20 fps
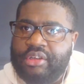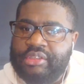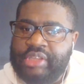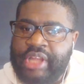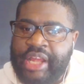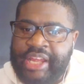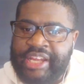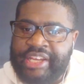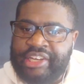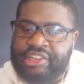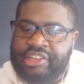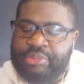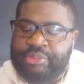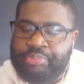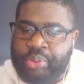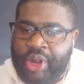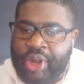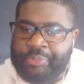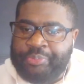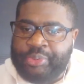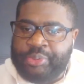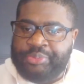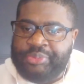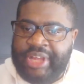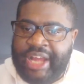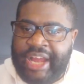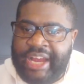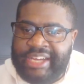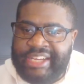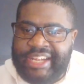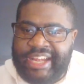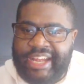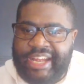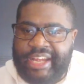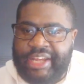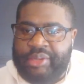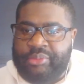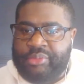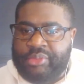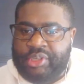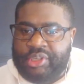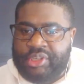They ended up prop up that game.